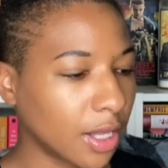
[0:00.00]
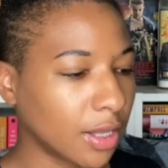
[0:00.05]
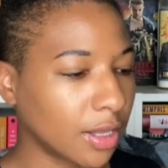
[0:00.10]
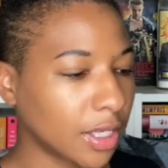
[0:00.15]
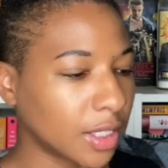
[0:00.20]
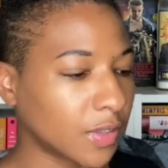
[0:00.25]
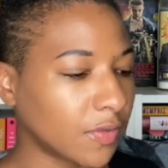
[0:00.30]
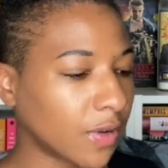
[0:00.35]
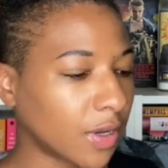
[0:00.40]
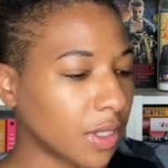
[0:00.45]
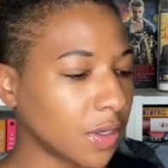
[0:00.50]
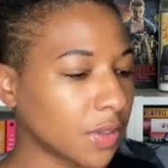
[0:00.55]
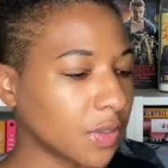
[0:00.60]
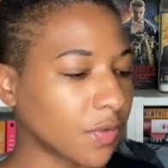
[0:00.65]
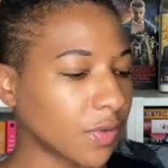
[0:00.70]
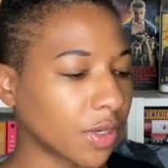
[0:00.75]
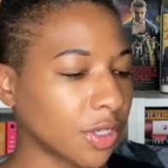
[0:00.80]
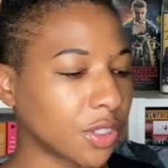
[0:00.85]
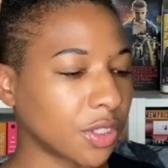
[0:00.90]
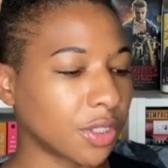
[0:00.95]
This follows
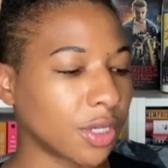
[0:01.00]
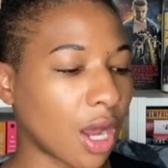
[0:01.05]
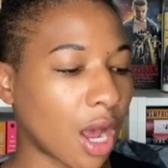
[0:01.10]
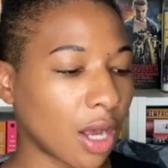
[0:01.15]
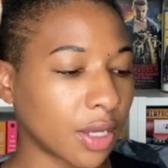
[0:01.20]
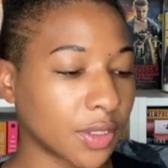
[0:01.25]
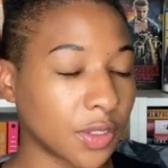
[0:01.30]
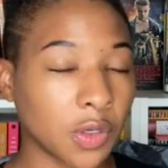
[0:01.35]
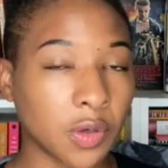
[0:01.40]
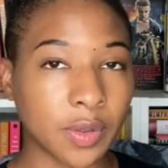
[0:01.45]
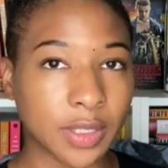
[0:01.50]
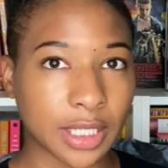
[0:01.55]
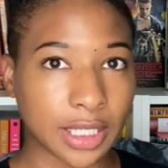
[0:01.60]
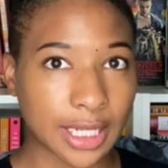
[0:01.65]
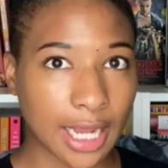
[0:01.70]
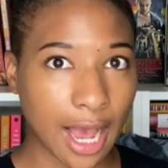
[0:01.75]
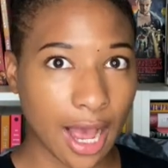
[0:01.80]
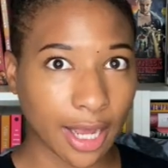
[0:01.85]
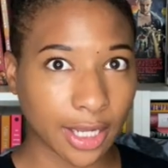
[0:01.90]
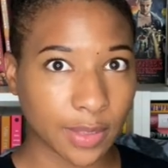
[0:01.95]
Virgil Knox, who was
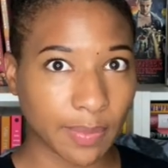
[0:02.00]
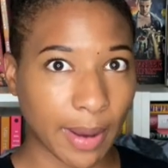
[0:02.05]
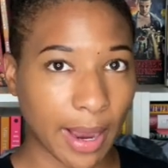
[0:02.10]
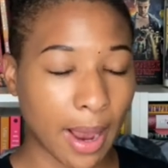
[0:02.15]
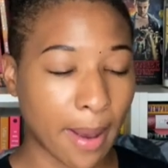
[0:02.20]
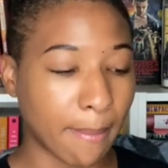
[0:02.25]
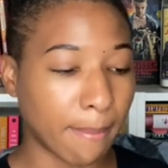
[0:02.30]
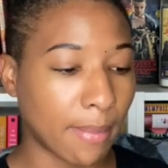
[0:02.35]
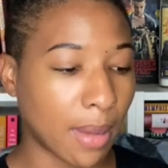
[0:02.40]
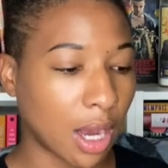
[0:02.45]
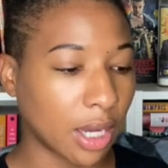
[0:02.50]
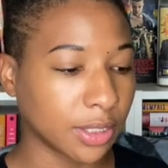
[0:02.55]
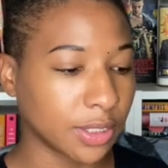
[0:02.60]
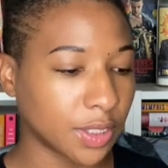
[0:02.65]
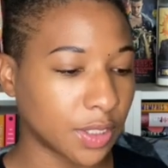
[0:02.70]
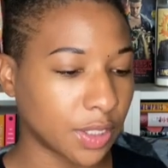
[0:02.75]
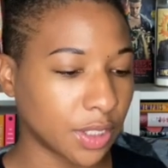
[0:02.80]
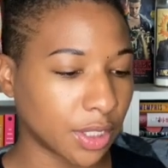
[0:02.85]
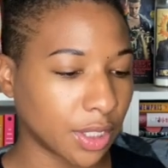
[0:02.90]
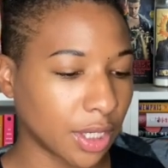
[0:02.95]
attacked by a
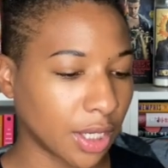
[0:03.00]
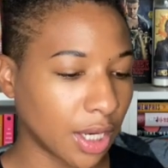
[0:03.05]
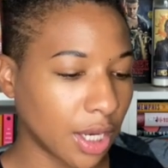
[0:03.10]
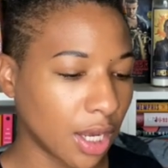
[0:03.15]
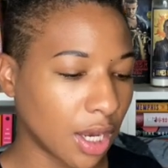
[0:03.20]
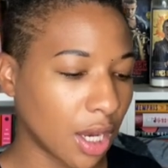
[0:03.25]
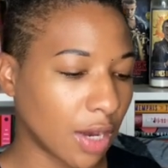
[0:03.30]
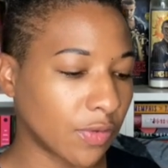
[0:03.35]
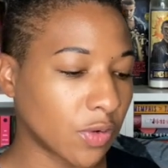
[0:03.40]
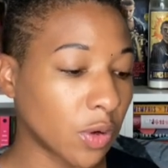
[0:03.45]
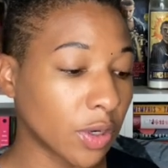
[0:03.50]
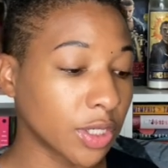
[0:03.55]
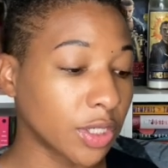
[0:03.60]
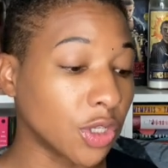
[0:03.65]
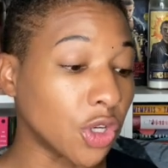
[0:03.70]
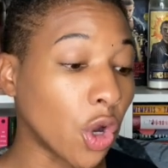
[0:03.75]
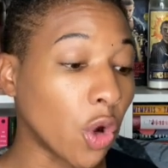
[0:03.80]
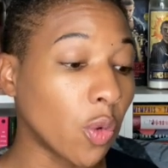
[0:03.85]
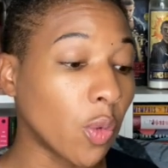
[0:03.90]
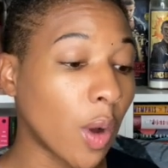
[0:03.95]
monster. Of course,
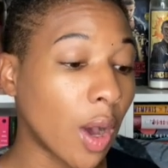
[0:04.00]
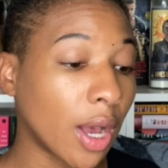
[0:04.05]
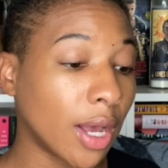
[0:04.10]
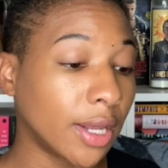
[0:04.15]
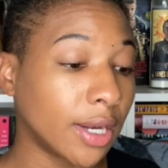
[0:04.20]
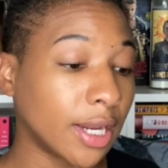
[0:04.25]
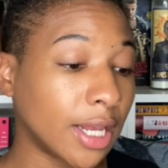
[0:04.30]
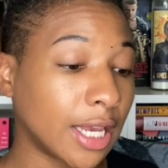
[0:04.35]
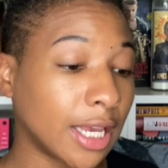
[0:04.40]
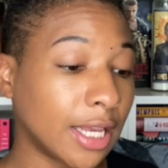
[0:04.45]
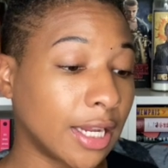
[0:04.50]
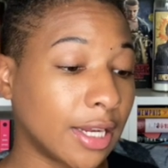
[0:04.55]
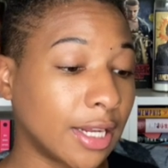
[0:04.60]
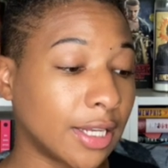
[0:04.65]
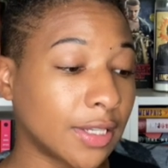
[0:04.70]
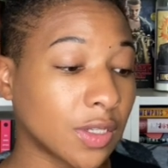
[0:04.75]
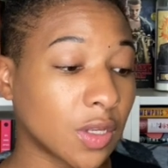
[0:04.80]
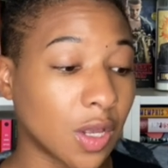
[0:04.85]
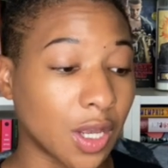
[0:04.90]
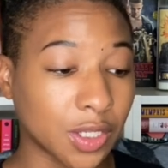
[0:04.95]
no one in
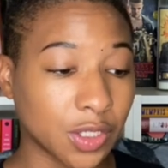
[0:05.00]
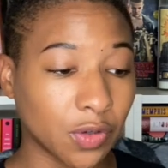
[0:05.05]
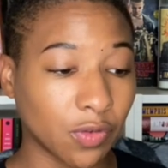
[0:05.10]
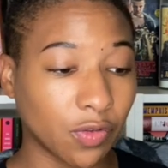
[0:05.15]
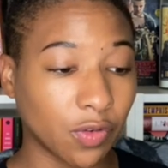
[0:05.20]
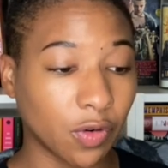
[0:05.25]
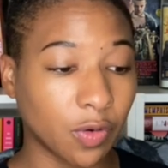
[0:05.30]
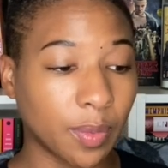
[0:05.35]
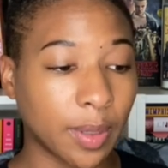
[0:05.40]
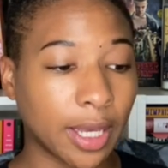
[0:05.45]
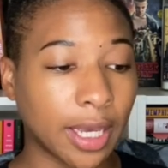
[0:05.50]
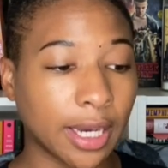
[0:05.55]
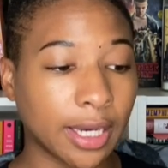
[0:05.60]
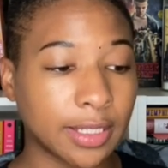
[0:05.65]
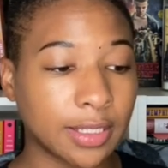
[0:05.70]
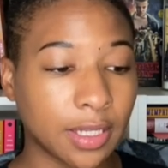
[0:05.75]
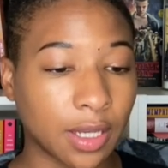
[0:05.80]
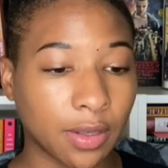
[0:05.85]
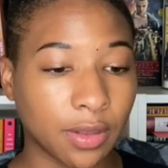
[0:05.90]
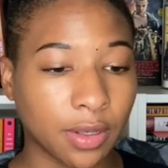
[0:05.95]
his claustrophobic
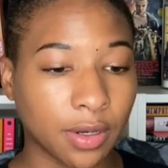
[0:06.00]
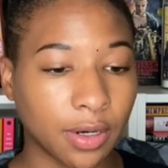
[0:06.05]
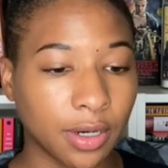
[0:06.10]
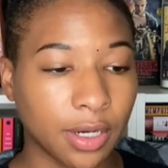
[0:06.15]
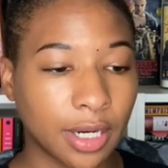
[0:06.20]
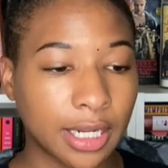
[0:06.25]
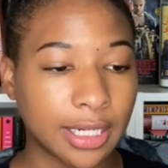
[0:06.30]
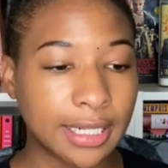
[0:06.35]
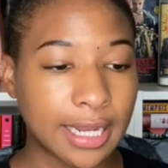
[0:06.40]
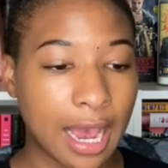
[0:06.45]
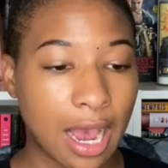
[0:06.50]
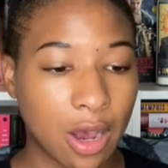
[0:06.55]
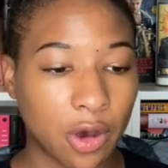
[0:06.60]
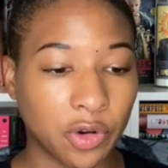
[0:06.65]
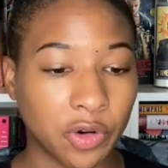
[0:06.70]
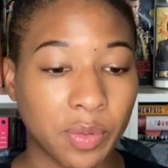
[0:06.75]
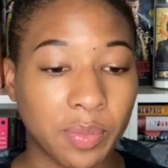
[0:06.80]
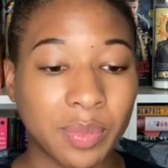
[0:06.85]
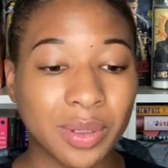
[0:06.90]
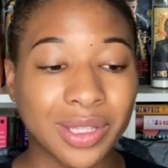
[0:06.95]
southern
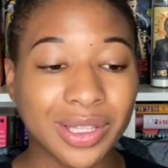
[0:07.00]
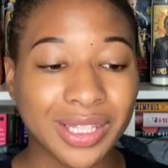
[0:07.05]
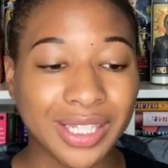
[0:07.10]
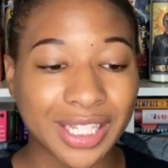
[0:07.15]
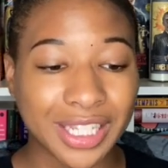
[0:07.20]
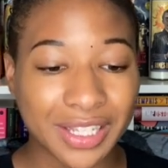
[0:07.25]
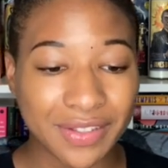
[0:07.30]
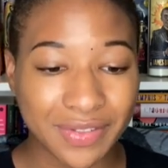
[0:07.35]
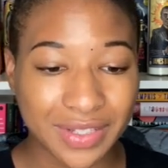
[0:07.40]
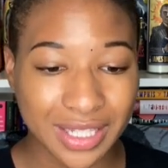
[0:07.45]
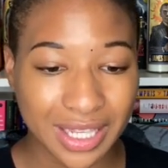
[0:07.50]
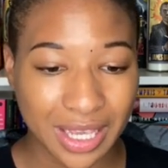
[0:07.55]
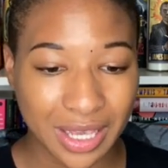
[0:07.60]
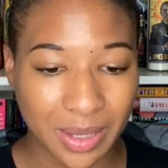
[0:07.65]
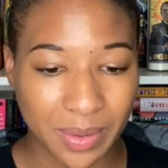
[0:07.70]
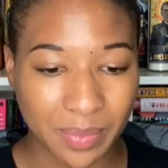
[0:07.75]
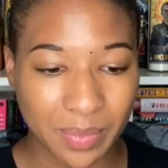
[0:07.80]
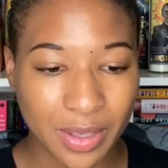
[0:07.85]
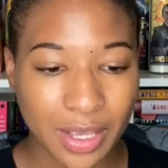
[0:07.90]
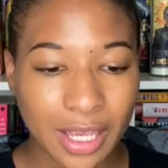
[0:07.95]
town believes
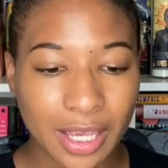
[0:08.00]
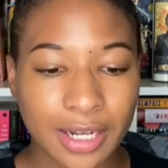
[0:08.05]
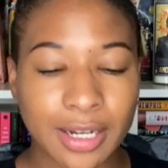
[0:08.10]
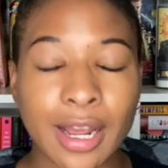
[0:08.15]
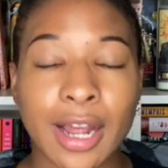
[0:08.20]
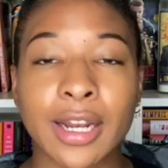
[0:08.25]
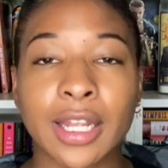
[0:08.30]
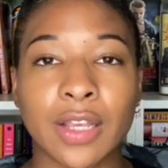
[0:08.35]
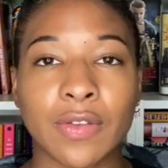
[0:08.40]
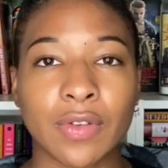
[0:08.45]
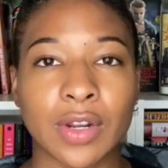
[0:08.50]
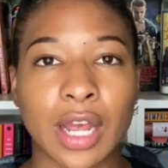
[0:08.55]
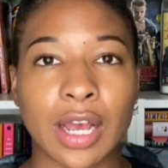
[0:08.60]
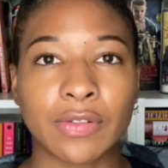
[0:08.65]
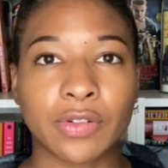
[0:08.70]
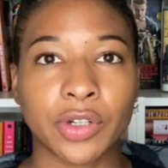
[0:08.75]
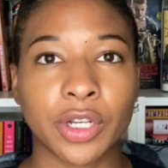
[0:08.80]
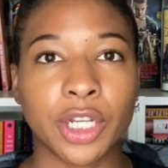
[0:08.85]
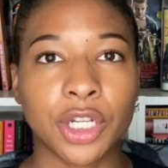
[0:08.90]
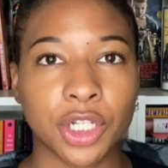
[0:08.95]
him. Not even
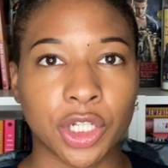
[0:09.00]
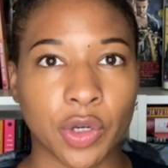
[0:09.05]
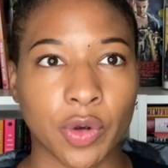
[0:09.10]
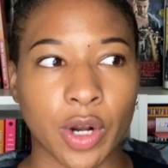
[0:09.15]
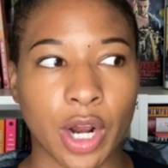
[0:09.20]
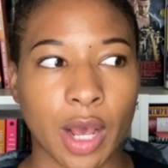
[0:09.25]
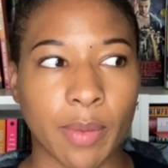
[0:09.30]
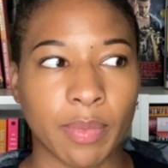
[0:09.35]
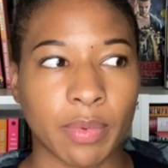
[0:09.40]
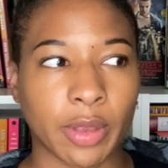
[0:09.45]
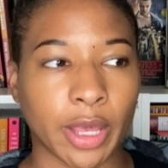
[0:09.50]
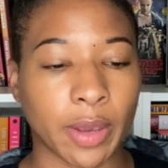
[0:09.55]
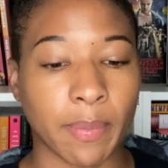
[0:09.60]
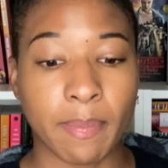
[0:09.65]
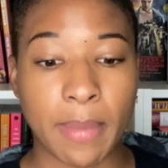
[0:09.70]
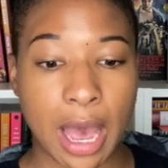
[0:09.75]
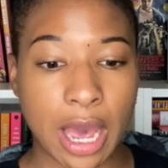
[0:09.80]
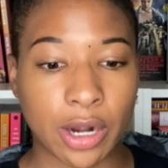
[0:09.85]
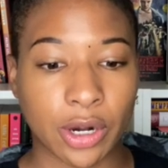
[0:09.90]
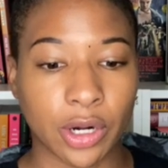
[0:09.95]
after he showed up like
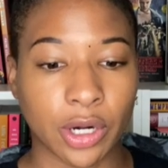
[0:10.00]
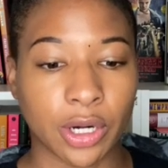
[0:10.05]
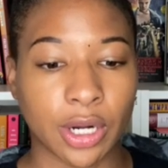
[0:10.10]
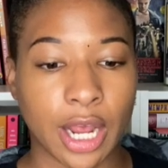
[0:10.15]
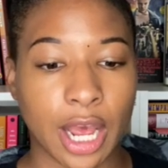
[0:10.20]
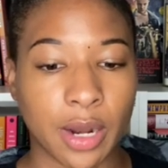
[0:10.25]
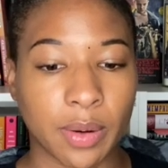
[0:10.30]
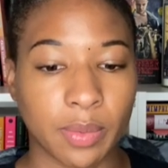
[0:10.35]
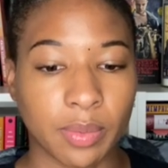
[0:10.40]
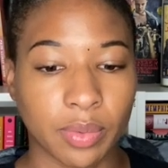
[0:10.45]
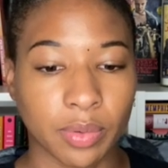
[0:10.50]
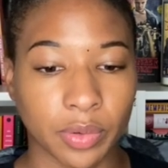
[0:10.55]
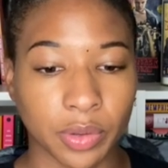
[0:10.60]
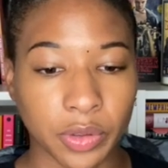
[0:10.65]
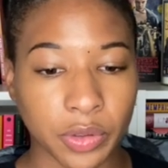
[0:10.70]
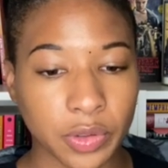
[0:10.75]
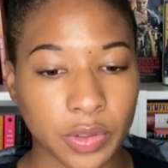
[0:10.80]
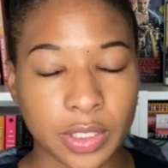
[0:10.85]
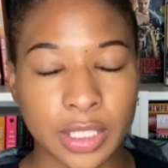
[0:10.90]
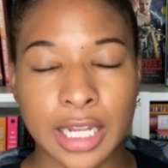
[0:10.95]
battered and
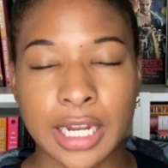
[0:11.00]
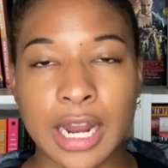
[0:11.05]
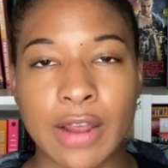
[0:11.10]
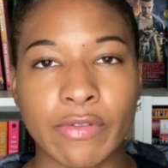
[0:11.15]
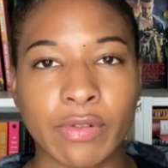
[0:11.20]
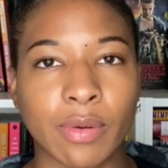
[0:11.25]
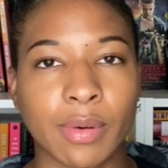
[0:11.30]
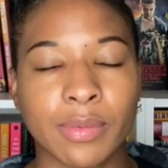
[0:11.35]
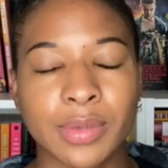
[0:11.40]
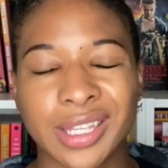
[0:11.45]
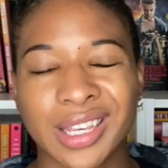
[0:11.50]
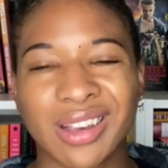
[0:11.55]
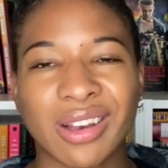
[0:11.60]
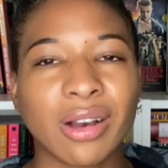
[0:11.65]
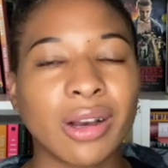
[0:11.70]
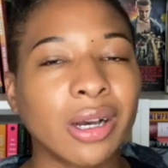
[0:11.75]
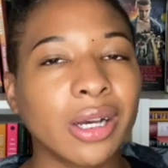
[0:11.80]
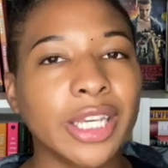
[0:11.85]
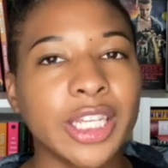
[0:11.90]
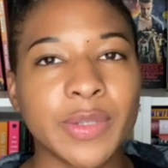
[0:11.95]
bruised, and everyone was like,
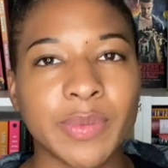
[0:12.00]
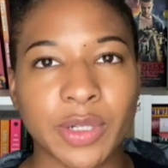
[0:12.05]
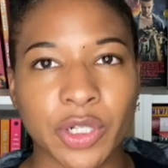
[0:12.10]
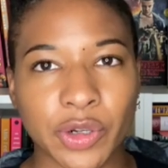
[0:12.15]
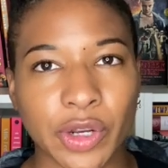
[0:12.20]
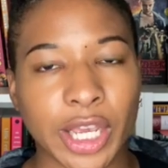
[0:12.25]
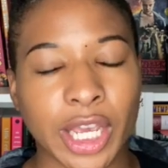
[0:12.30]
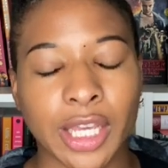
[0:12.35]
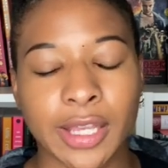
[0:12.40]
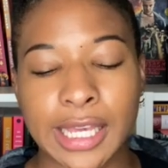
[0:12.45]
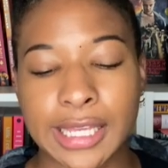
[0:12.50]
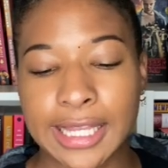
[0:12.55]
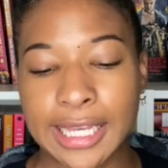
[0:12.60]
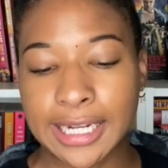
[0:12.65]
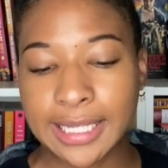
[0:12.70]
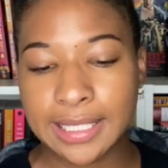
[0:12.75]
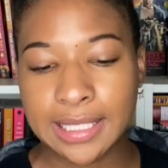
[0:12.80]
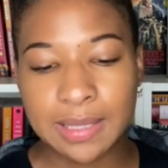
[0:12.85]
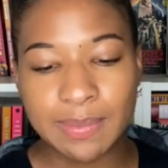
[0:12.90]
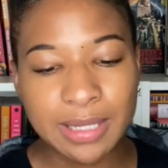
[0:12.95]
oh, he's been drinking, like they
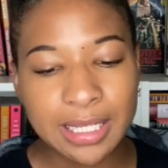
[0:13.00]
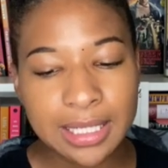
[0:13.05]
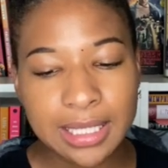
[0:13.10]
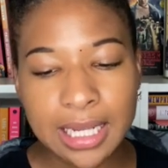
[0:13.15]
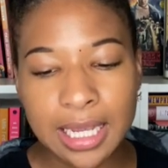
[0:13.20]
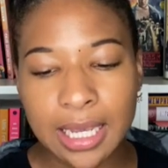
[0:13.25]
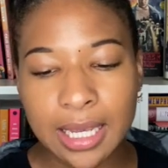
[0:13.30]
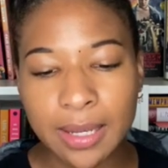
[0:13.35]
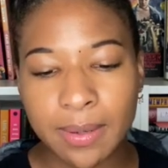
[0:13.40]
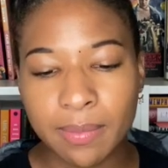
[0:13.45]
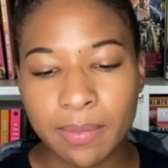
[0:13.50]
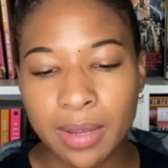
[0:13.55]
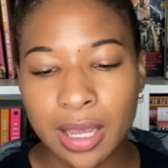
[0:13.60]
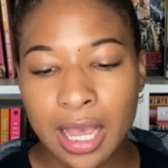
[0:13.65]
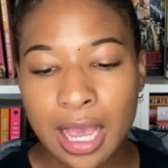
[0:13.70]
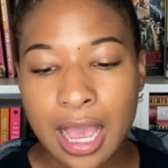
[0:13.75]
dismissed him.